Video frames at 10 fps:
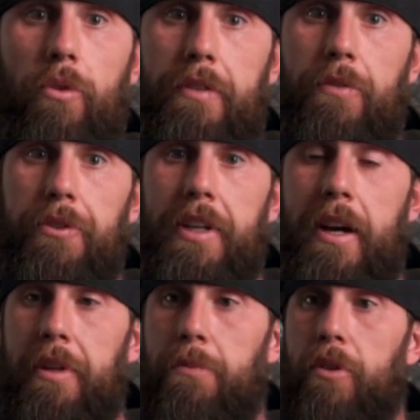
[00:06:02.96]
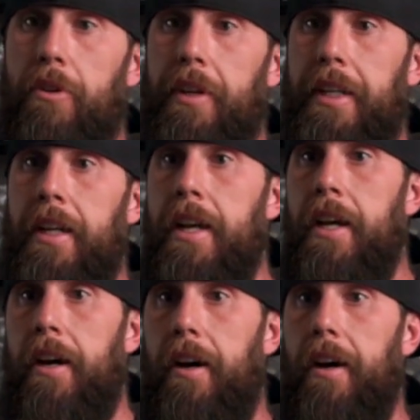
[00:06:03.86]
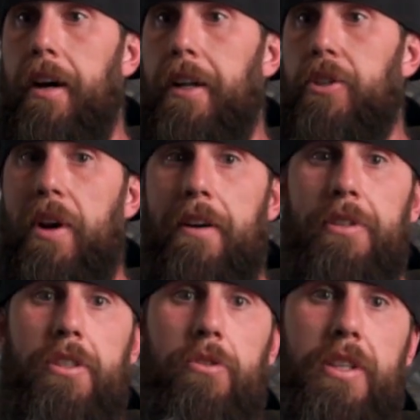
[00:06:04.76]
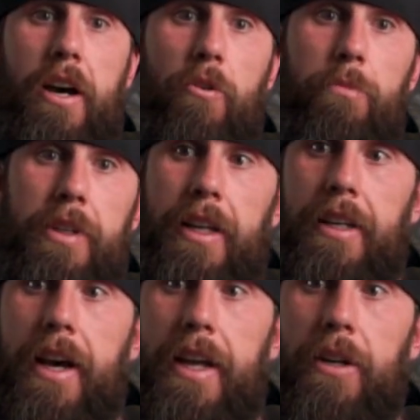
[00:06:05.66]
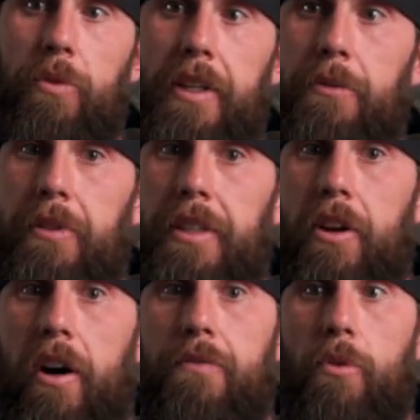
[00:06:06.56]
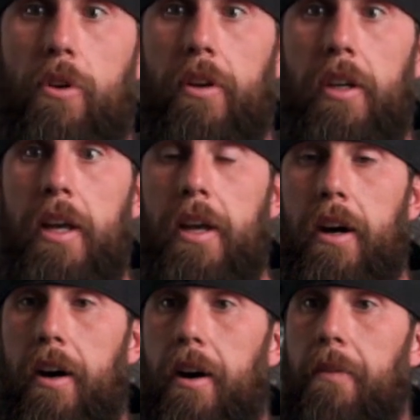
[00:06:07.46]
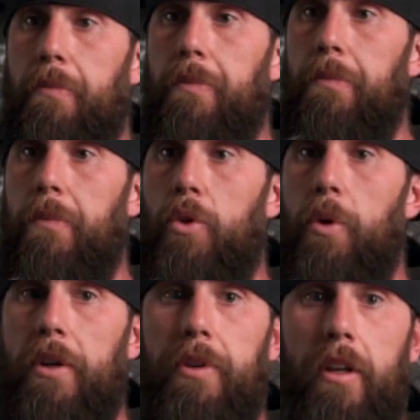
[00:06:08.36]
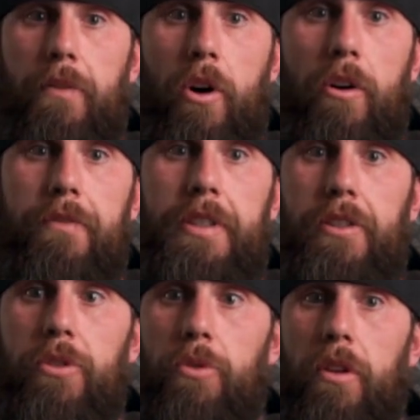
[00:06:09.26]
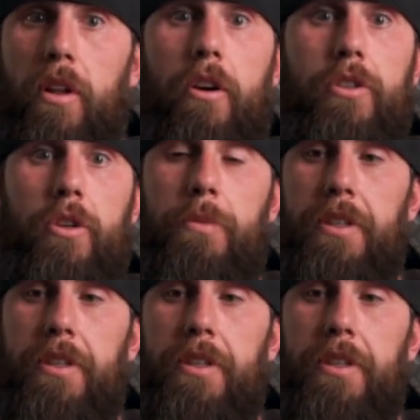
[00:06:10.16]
the only full-time employee, Travis used to help me at night when he would get off work, quickly evolved into a larger